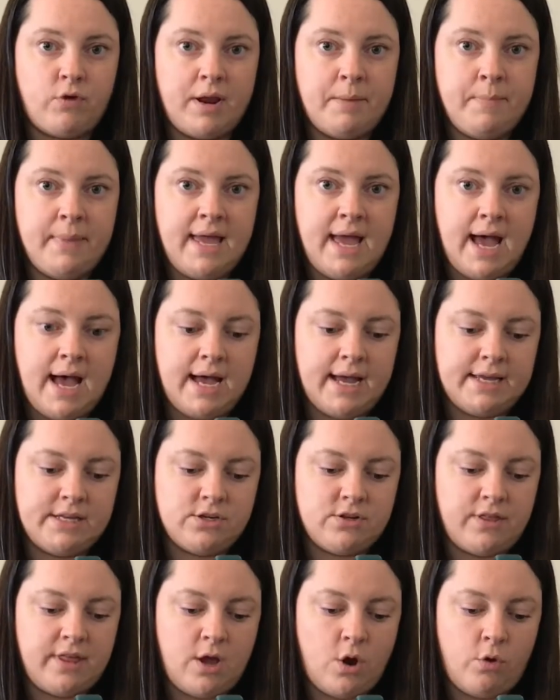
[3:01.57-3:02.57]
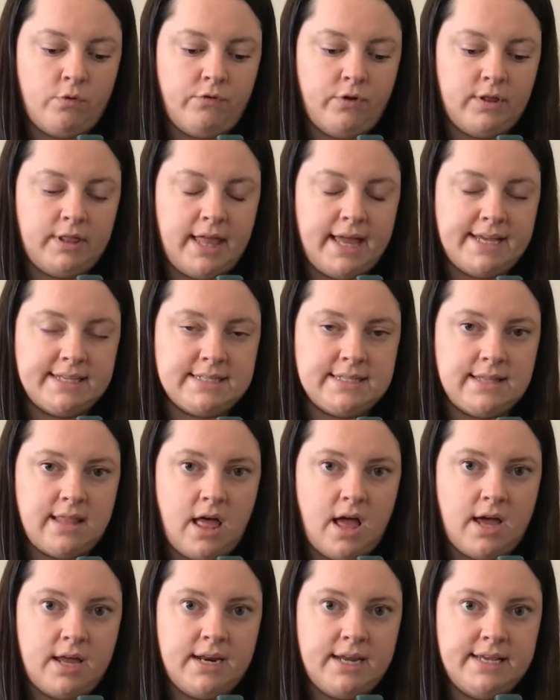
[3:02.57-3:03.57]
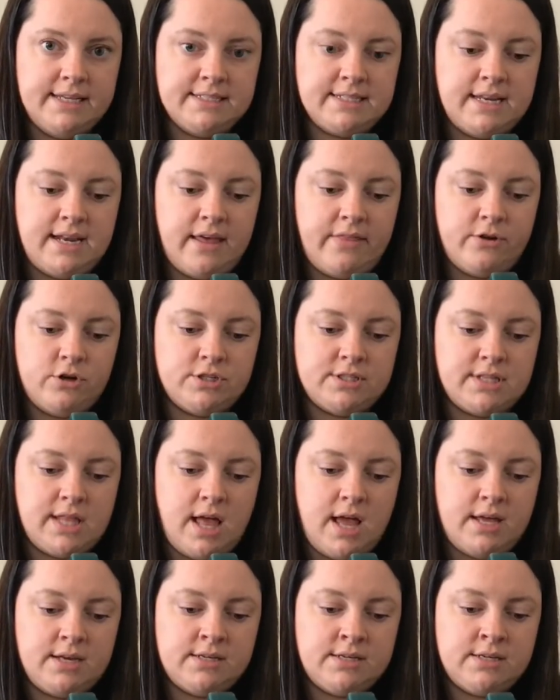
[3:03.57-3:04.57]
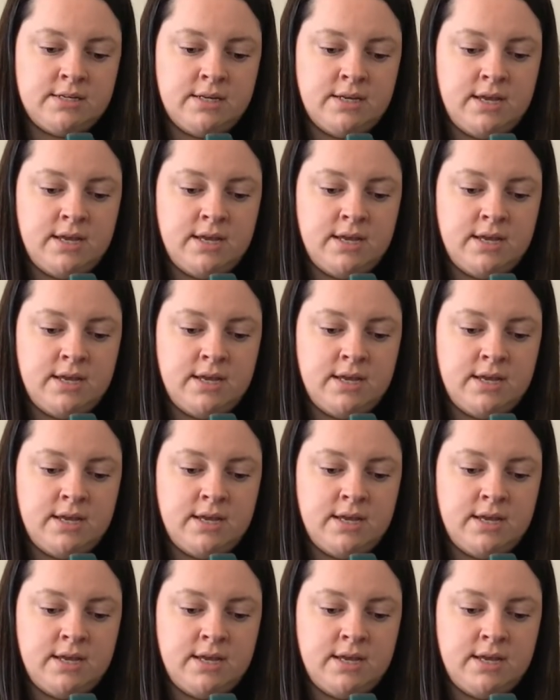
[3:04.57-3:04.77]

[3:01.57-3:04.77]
right behind the overlay slot is another slot.